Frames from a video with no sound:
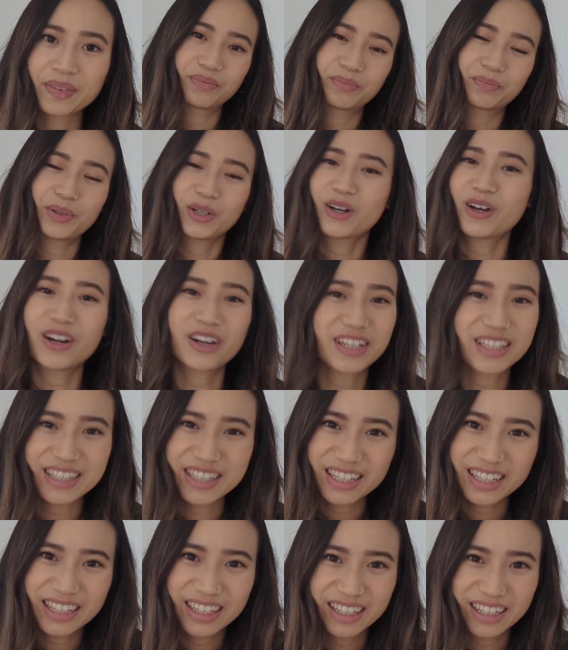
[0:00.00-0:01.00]
But
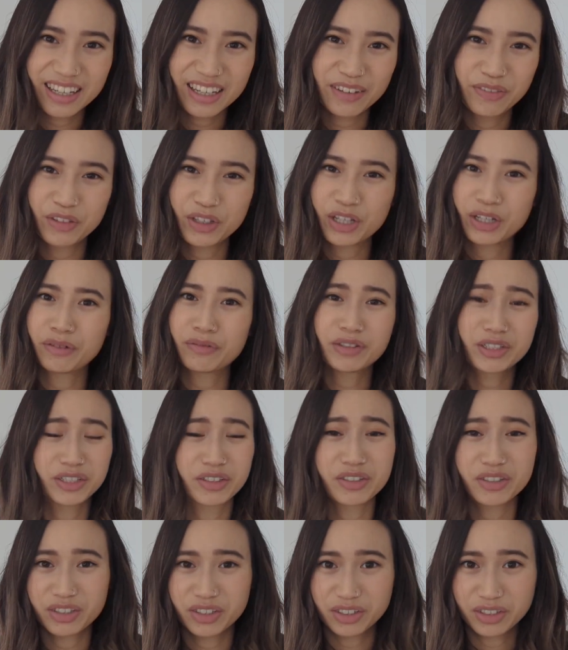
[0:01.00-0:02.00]
honestly, if you can
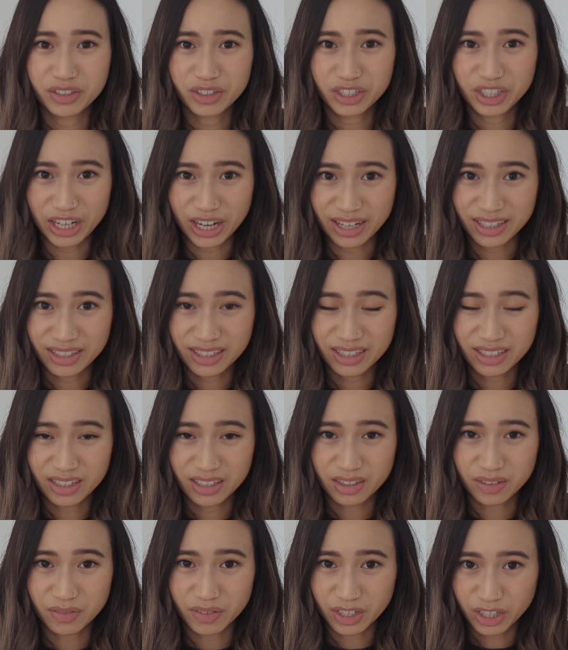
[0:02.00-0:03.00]
reduce your
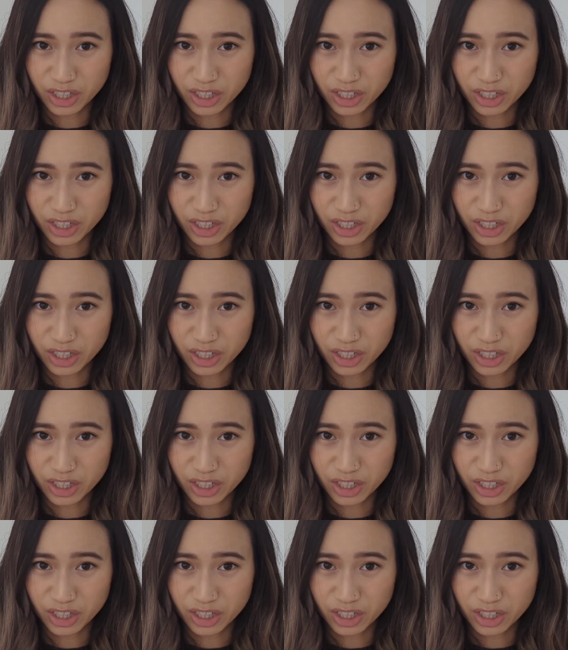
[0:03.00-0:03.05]
chances of an